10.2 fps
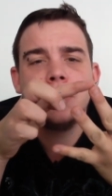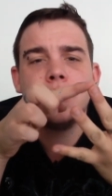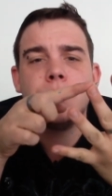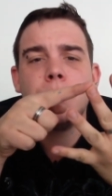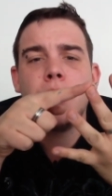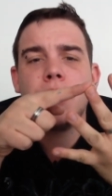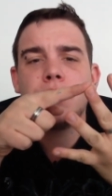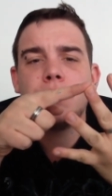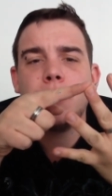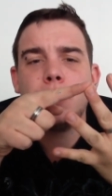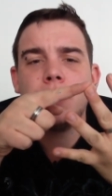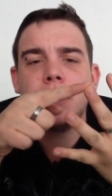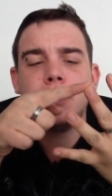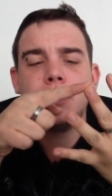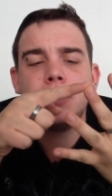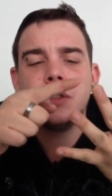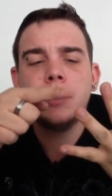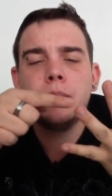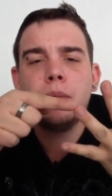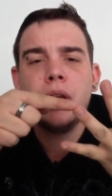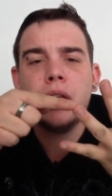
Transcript: minus voltage, plus